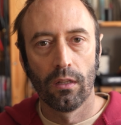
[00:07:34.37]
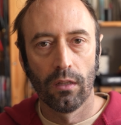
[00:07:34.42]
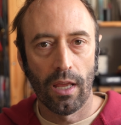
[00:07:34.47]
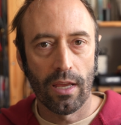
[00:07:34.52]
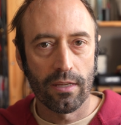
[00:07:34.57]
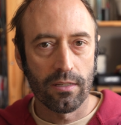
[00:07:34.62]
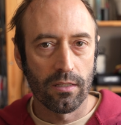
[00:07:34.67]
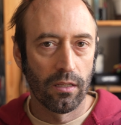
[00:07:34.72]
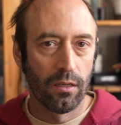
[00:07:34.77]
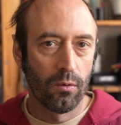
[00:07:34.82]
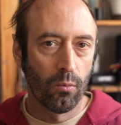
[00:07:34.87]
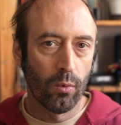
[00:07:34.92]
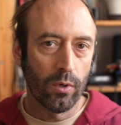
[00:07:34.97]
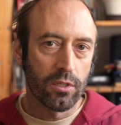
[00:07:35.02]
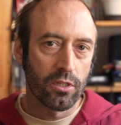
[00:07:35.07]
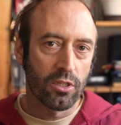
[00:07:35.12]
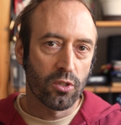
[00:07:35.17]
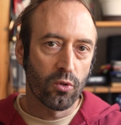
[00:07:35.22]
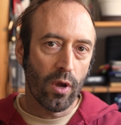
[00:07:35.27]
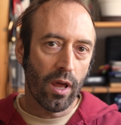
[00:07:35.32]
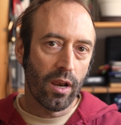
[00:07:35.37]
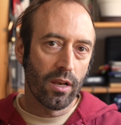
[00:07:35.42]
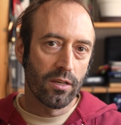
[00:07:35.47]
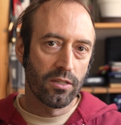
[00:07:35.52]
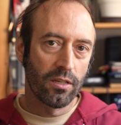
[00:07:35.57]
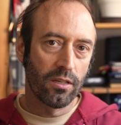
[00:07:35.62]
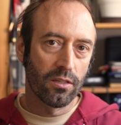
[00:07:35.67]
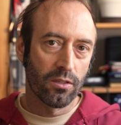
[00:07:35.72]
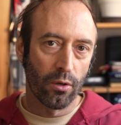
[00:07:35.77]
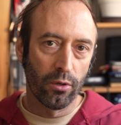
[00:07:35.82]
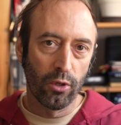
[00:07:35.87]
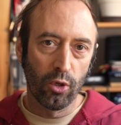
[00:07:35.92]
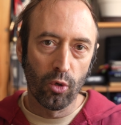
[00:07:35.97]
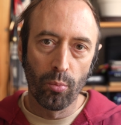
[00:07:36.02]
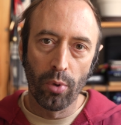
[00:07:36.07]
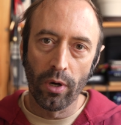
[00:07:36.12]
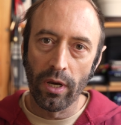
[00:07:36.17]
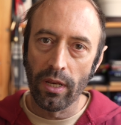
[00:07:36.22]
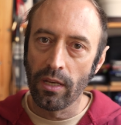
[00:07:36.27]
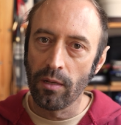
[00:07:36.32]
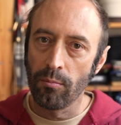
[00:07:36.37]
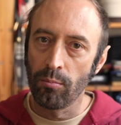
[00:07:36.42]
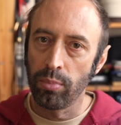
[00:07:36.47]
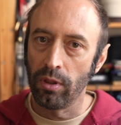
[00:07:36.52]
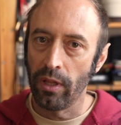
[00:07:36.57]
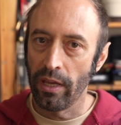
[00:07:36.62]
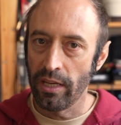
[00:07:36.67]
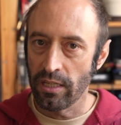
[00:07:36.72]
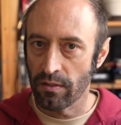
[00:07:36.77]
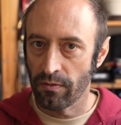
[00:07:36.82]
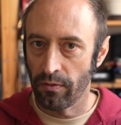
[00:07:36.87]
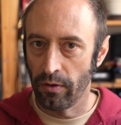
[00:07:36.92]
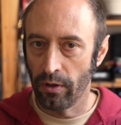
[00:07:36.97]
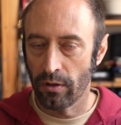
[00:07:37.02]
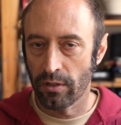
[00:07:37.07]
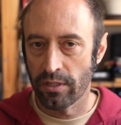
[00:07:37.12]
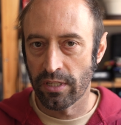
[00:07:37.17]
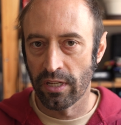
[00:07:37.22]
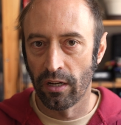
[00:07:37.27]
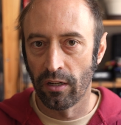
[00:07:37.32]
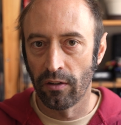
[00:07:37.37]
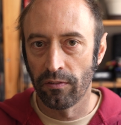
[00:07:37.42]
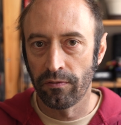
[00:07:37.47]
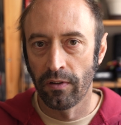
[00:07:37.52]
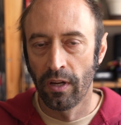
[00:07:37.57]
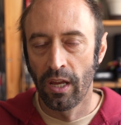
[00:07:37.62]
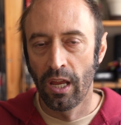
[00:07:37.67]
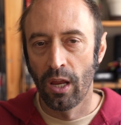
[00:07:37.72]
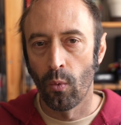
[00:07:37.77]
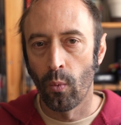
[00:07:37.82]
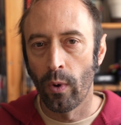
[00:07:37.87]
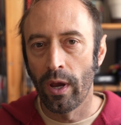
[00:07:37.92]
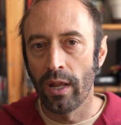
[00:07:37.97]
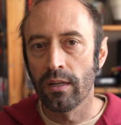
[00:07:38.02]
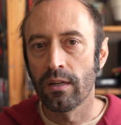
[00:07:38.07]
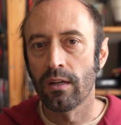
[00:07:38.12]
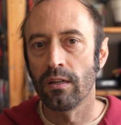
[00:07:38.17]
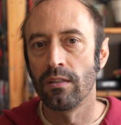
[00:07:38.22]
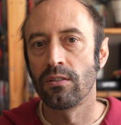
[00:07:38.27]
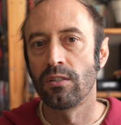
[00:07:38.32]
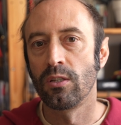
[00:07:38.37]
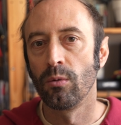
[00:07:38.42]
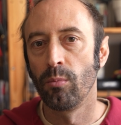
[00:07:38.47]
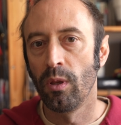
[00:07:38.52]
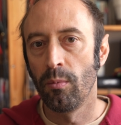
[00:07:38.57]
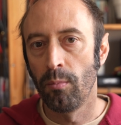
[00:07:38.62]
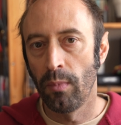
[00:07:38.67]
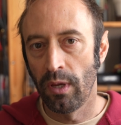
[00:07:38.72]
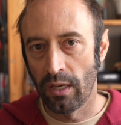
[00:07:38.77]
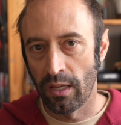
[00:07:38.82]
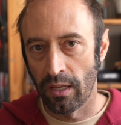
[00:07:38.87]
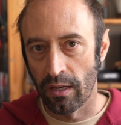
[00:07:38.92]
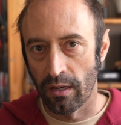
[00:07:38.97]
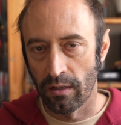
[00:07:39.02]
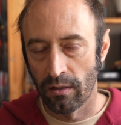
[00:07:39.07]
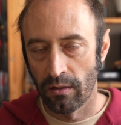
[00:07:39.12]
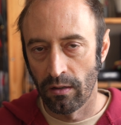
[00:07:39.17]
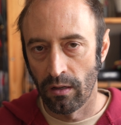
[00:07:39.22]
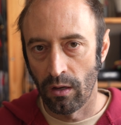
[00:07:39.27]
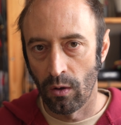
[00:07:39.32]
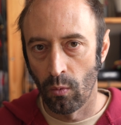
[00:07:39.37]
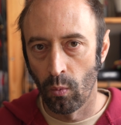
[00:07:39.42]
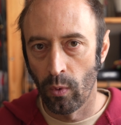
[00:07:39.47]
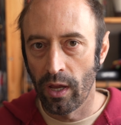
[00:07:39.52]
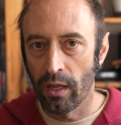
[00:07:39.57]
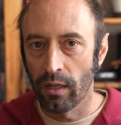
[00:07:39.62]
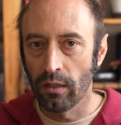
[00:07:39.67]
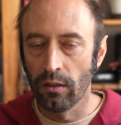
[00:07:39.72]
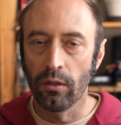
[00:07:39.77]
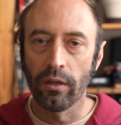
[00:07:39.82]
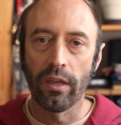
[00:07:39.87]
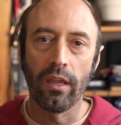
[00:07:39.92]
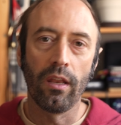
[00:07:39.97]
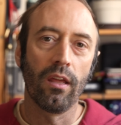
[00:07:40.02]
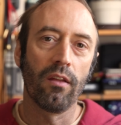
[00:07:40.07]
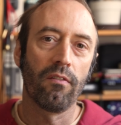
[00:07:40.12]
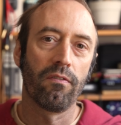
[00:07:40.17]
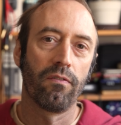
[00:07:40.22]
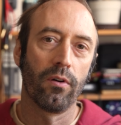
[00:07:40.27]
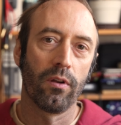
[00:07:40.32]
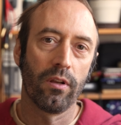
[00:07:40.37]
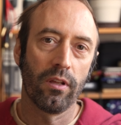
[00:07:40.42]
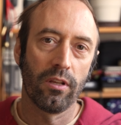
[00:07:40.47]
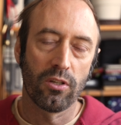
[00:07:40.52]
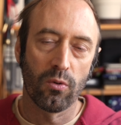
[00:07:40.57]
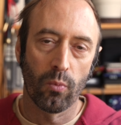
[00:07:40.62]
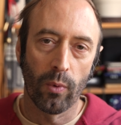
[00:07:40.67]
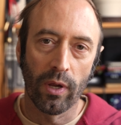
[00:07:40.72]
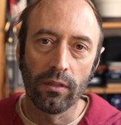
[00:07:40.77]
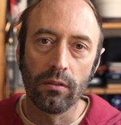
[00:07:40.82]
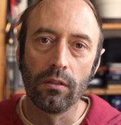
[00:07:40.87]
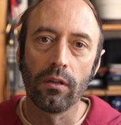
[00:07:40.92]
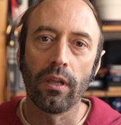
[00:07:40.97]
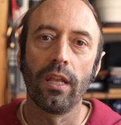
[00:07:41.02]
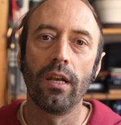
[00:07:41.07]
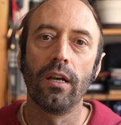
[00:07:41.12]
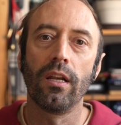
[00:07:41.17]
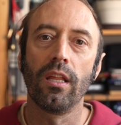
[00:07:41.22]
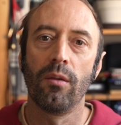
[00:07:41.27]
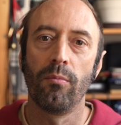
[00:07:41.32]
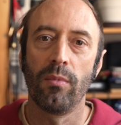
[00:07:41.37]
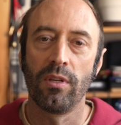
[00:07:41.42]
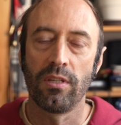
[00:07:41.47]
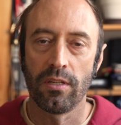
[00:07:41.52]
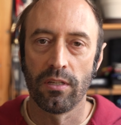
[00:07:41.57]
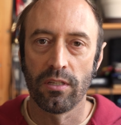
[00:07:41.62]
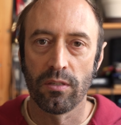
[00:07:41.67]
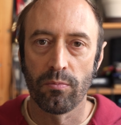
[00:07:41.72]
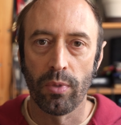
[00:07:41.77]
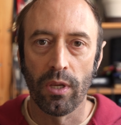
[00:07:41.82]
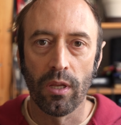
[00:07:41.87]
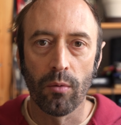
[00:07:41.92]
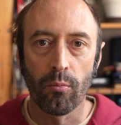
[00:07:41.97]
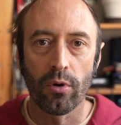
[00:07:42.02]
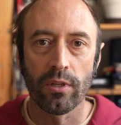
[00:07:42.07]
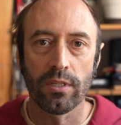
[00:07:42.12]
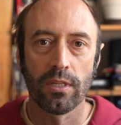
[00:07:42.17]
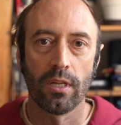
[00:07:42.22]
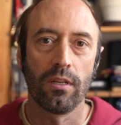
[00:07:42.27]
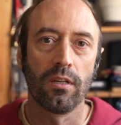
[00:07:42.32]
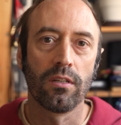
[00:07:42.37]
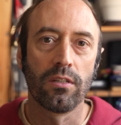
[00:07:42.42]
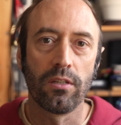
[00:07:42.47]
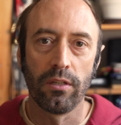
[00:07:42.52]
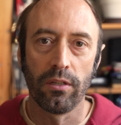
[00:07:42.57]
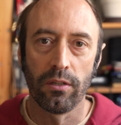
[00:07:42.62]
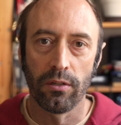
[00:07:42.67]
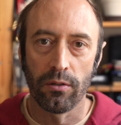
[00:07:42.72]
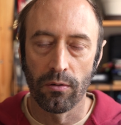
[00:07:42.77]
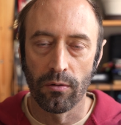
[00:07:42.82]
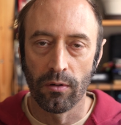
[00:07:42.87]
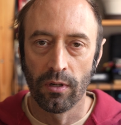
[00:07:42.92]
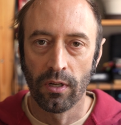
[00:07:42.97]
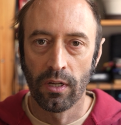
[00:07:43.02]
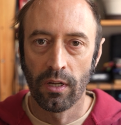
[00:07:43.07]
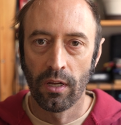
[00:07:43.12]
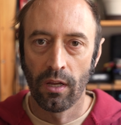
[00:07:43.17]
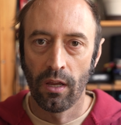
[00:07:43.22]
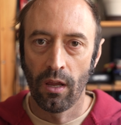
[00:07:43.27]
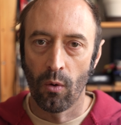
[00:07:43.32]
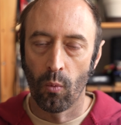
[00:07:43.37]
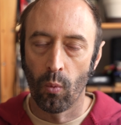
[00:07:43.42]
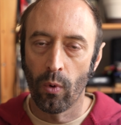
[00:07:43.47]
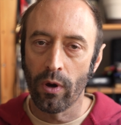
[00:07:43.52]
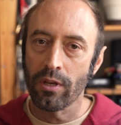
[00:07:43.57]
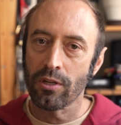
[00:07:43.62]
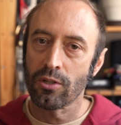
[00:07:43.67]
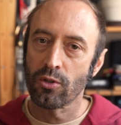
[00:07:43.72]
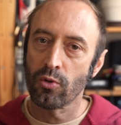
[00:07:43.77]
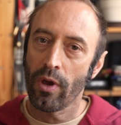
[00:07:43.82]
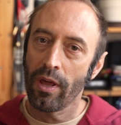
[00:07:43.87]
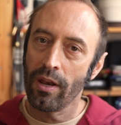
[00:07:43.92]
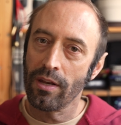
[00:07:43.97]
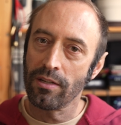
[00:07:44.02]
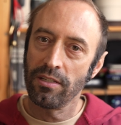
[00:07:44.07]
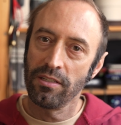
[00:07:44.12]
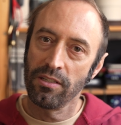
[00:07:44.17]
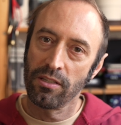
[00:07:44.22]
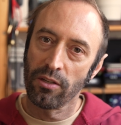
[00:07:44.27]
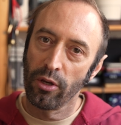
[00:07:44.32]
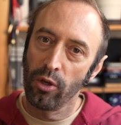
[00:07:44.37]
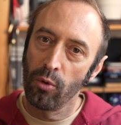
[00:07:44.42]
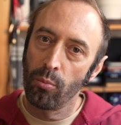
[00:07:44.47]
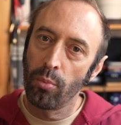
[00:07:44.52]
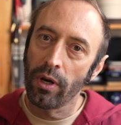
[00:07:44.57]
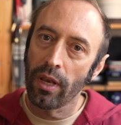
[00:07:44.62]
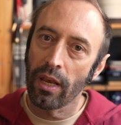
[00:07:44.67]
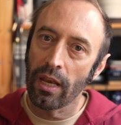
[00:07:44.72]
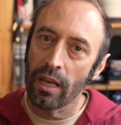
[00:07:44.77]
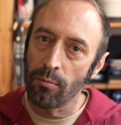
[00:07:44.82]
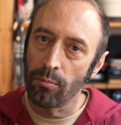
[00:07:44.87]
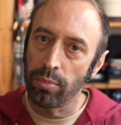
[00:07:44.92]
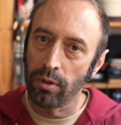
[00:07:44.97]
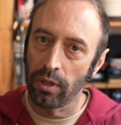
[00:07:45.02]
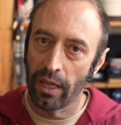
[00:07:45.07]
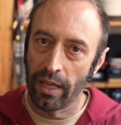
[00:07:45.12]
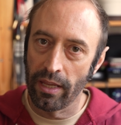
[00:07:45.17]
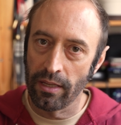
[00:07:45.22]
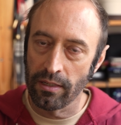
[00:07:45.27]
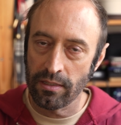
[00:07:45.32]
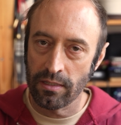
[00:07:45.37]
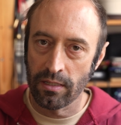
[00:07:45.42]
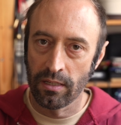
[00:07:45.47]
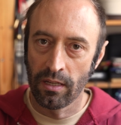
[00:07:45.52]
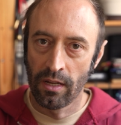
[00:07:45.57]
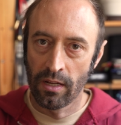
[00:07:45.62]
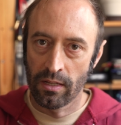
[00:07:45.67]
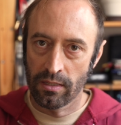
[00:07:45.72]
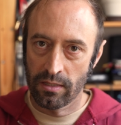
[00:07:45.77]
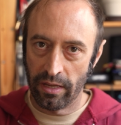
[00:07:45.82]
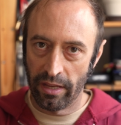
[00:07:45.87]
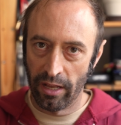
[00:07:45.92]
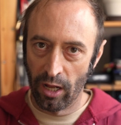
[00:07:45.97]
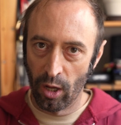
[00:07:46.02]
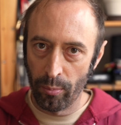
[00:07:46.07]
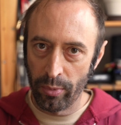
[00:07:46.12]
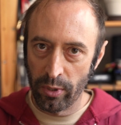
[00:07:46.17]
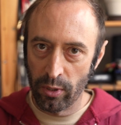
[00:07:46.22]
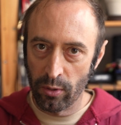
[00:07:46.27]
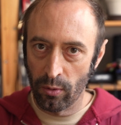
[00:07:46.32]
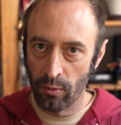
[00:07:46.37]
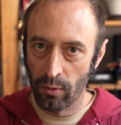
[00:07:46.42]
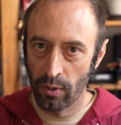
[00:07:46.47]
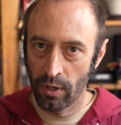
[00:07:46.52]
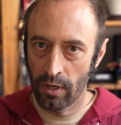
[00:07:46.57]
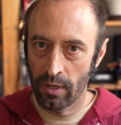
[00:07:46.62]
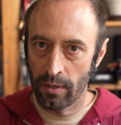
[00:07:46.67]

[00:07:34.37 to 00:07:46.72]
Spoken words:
lastly, what strategies are you putting in place for yourself when consuming media, when looking at footage, when looking at images being presented to you? What strategies are you putting in place to help you